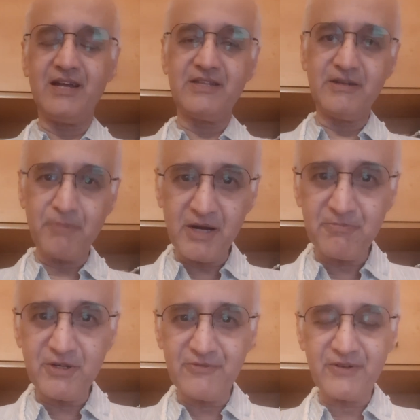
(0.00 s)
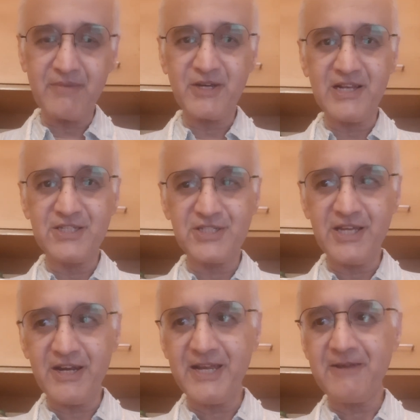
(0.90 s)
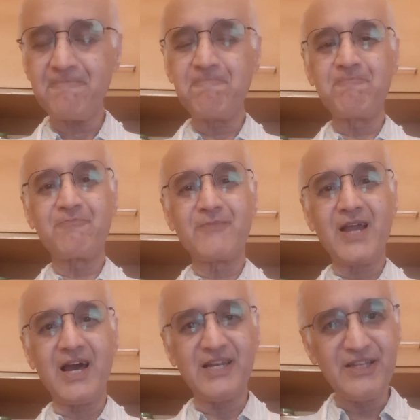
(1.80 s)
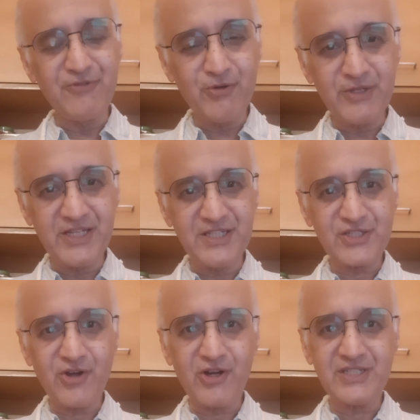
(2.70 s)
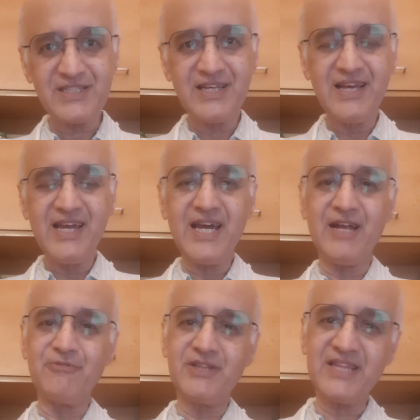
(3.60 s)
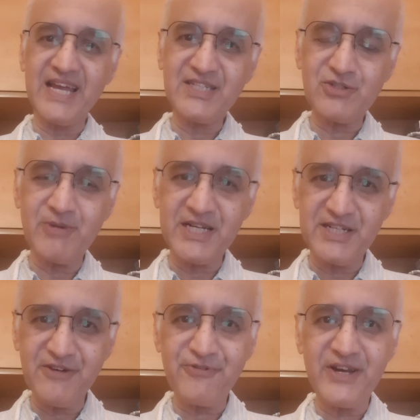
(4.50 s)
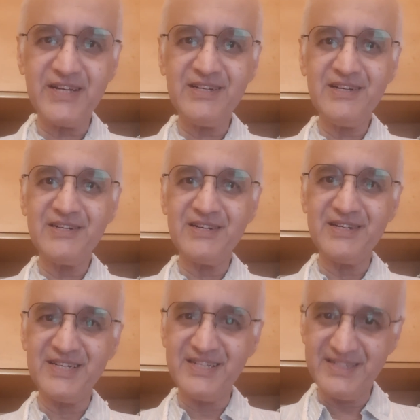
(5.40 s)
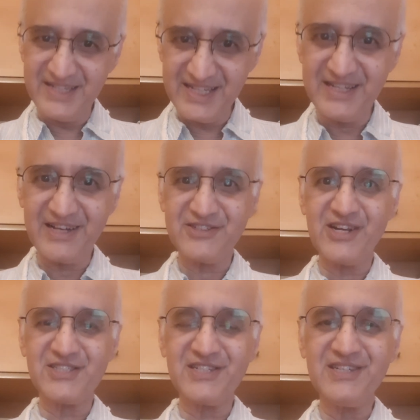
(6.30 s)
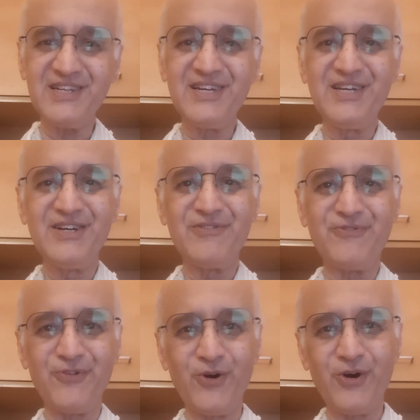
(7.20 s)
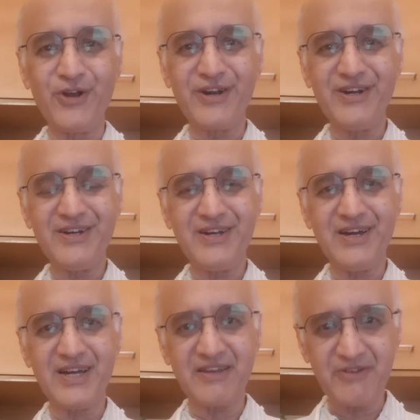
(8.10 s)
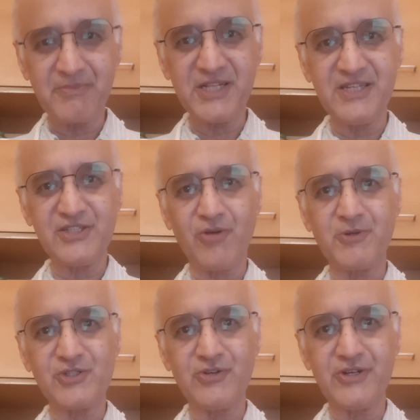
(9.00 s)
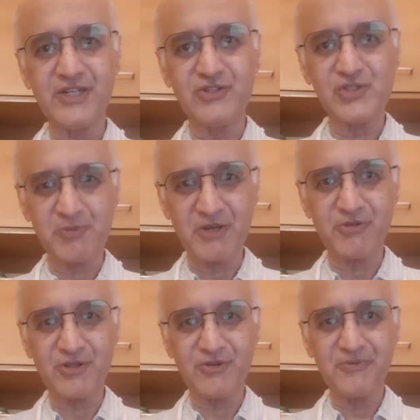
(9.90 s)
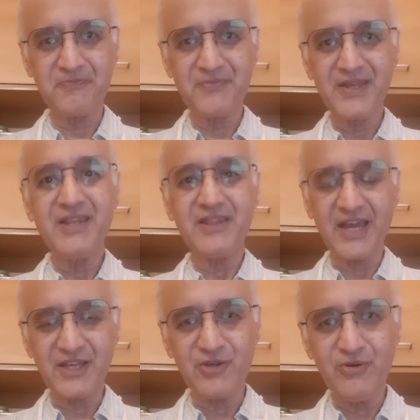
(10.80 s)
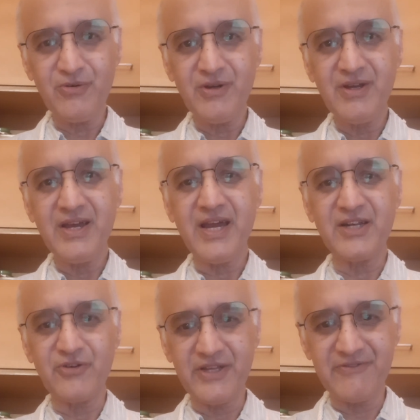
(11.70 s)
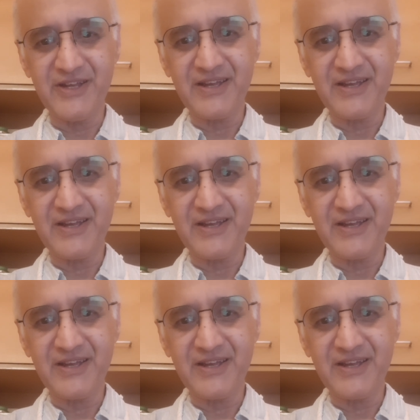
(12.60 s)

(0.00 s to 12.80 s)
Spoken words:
the Department of Chemical Engineering. I'll leave you with these thoughts, and with thanks to my dear friend, Dean Natarajan, for giving me this opportunity to speak with you. Thank you and good evening.